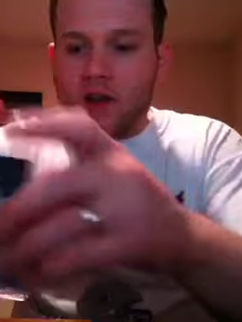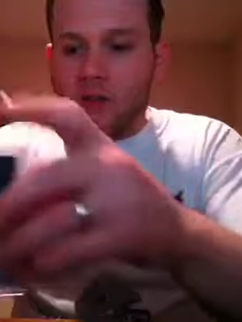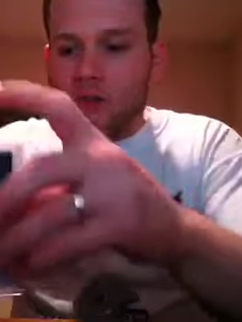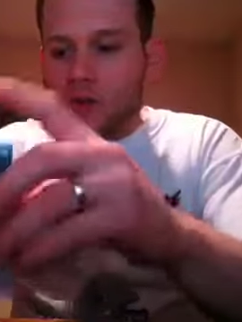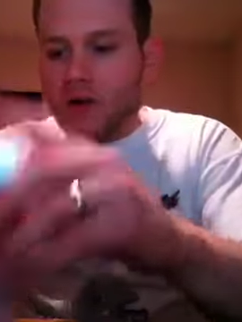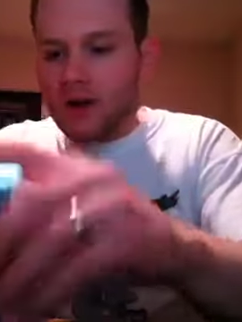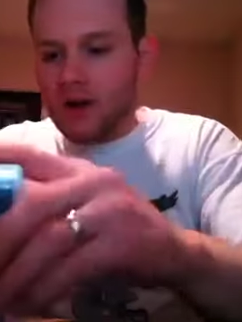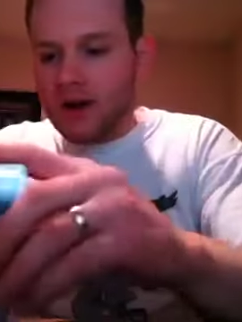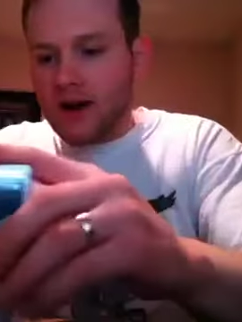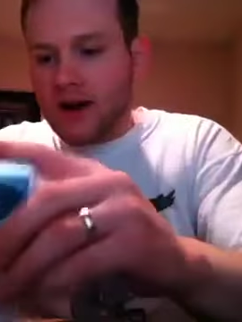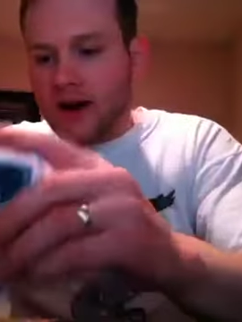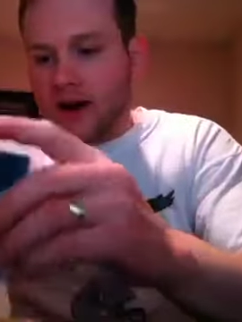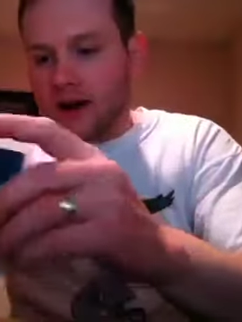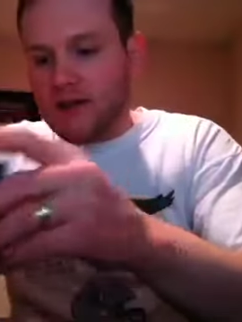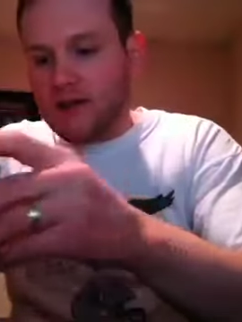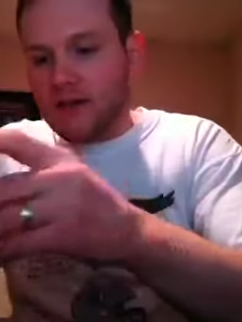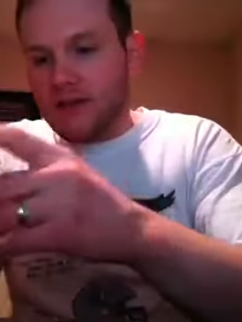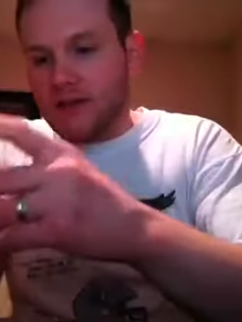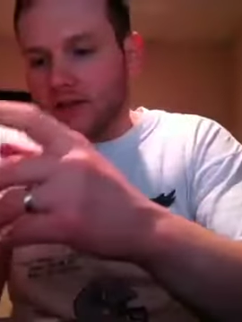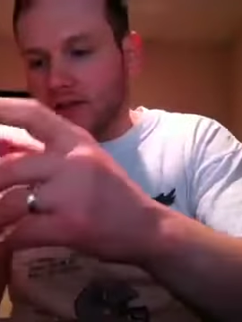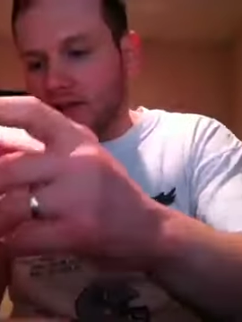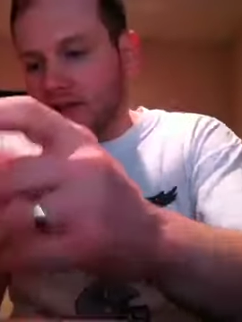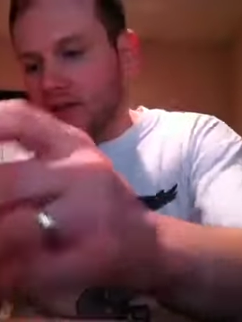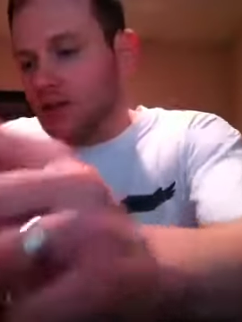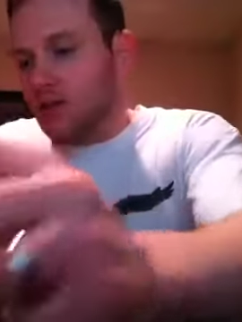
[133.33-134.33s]
I wanted out of
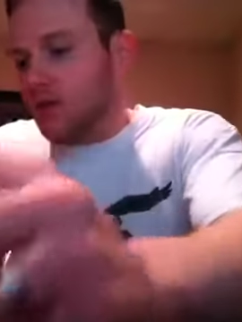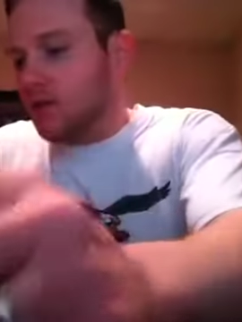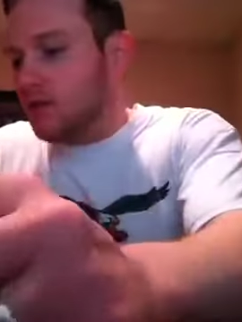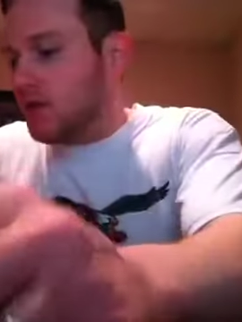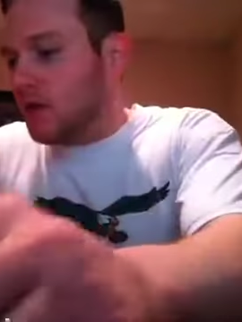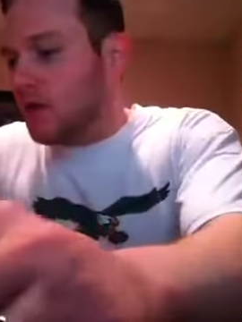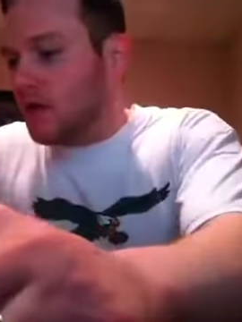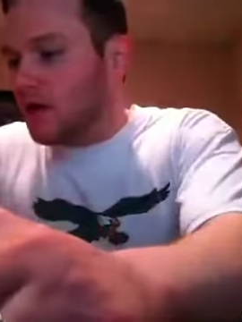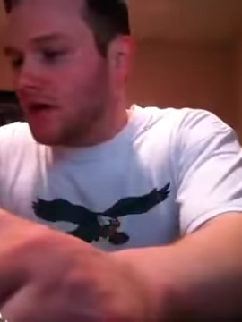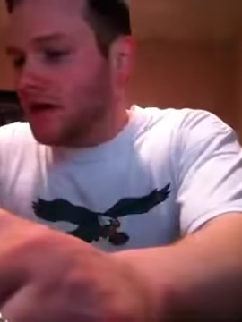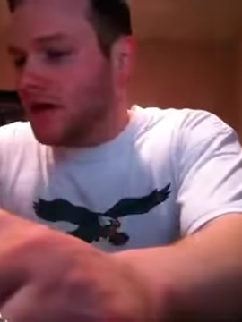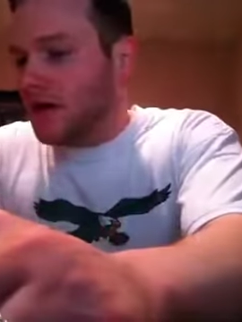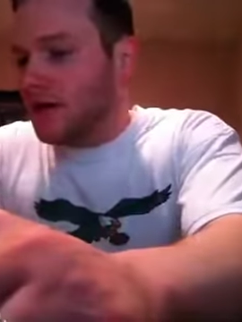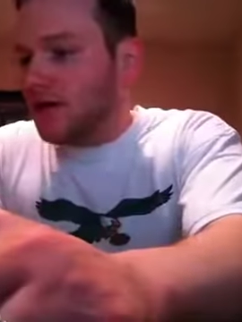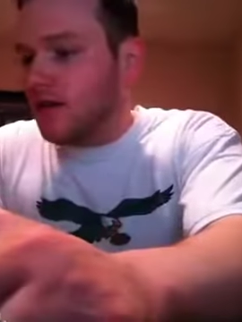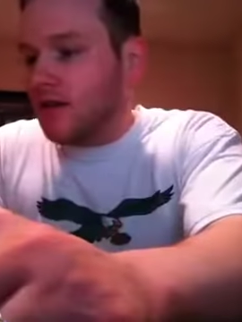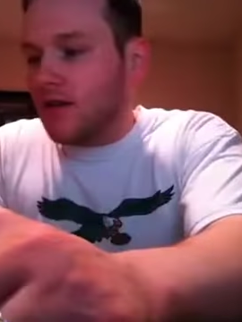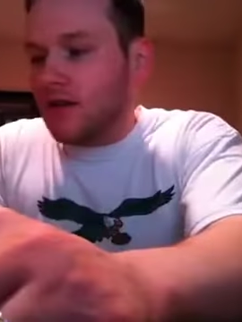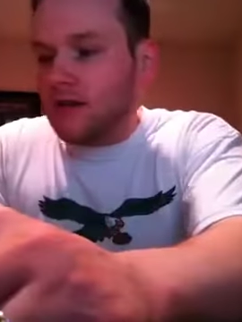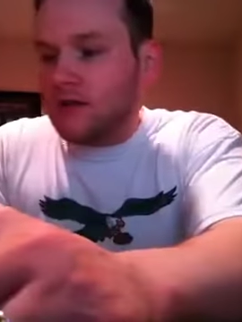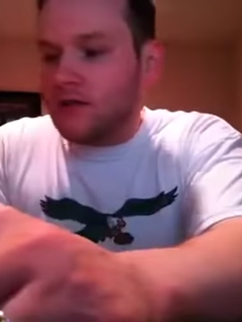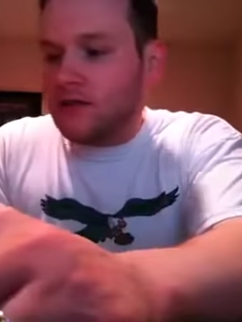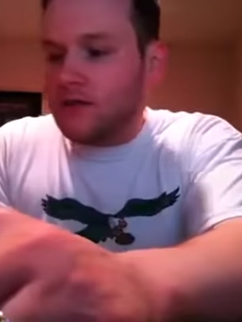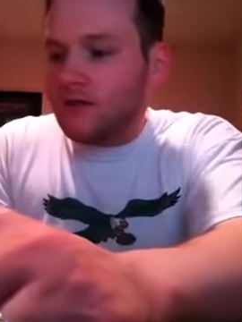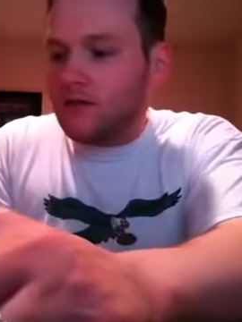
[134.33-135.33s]
this deal, really,
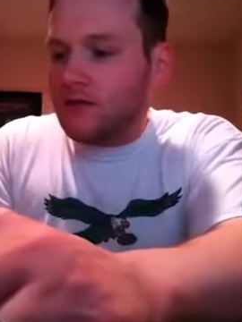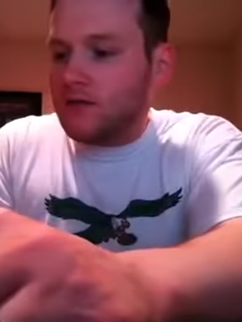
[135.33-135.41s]
so